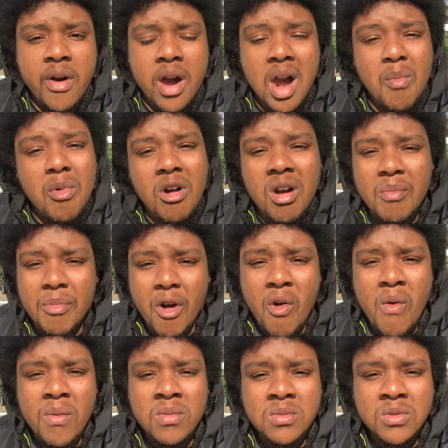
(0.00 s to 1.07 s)
Come on,
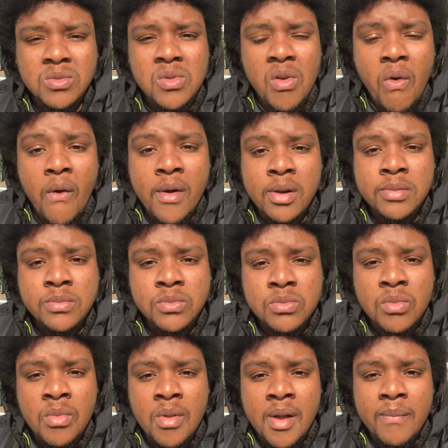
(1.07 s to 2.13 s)
bro.
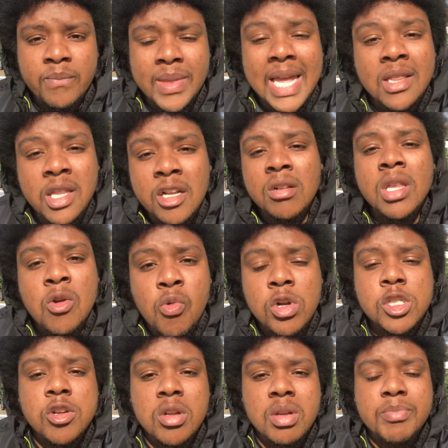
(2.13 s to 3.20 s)
They literally
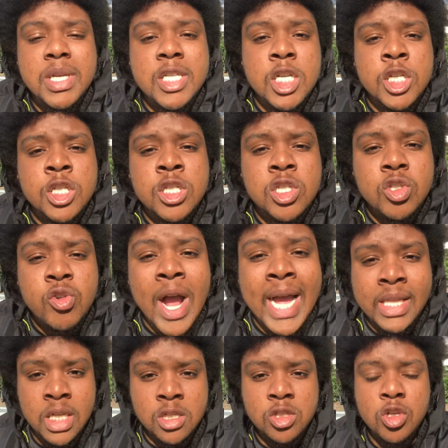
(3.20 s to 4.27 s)
want y'all to be
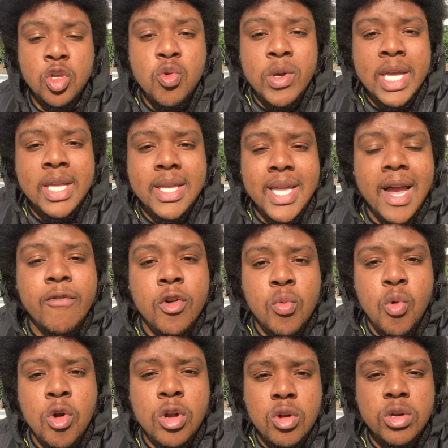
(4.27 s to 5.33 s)
distracted so you can never
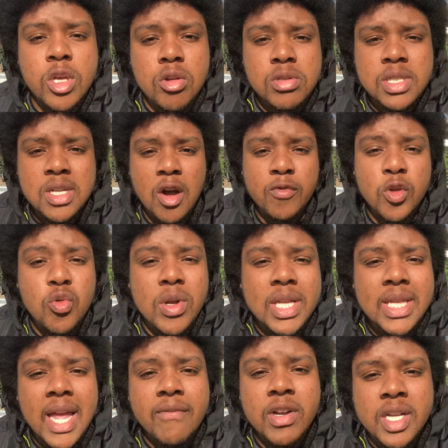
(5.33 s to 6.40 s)
work on yourself. You
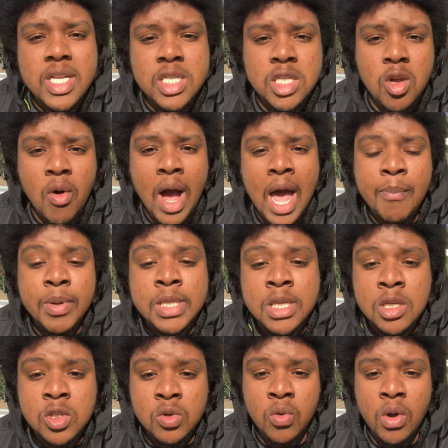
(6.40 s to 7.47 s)
can never get to your high
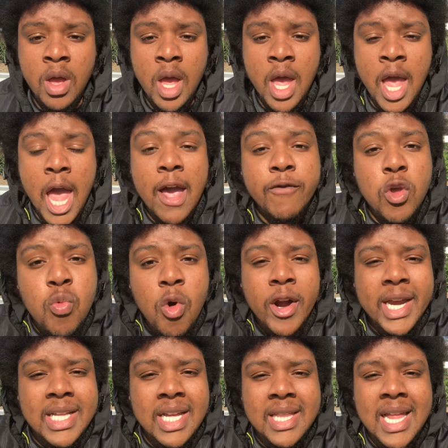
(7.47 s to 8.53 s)
potential. If you
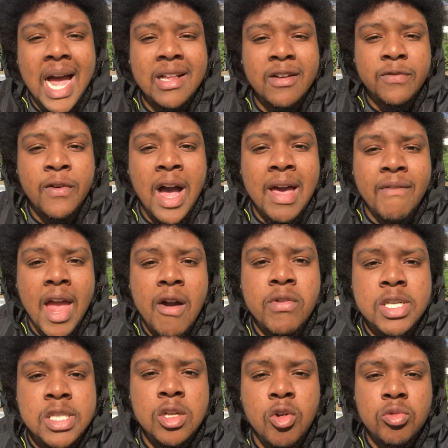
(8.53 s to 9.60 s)
work in a 9-to-5 every
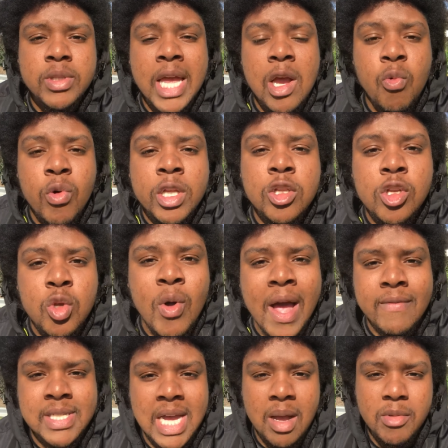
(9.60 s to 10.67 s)
single day, when do you
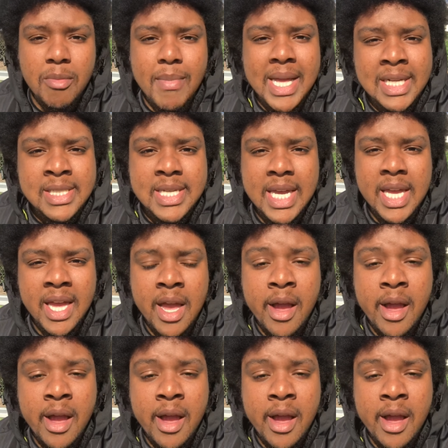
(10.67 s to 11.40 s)
have time to meditate?